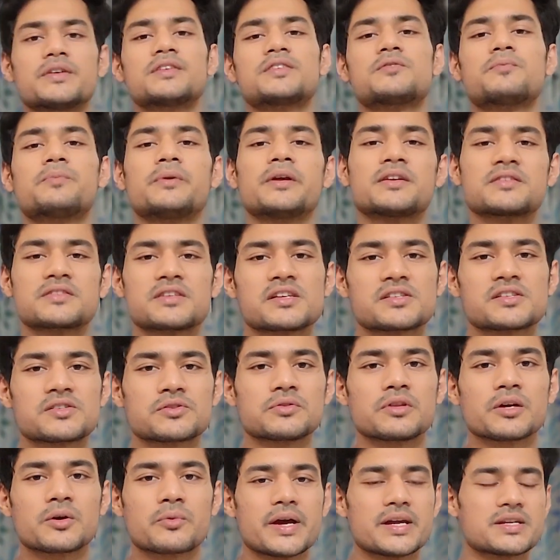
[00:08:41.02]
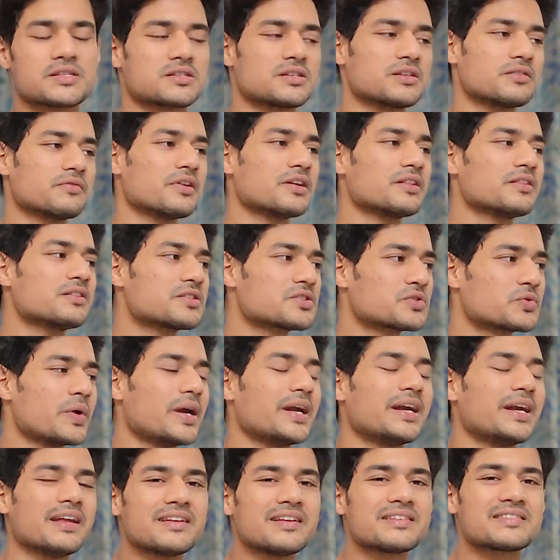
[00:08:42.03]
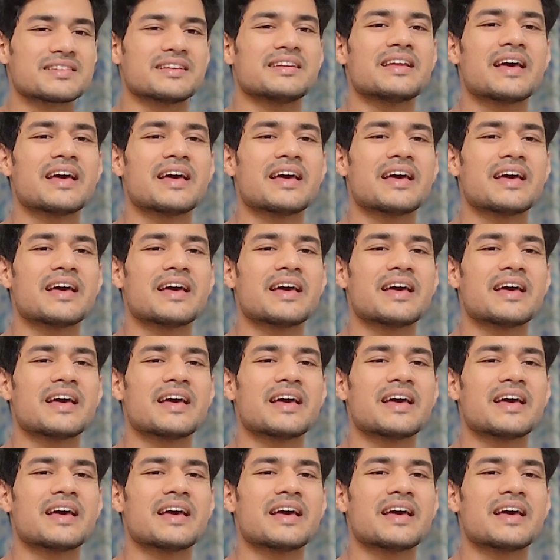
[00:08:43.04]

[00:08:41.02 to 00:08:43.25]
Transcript: this brings us to the question whether sweating is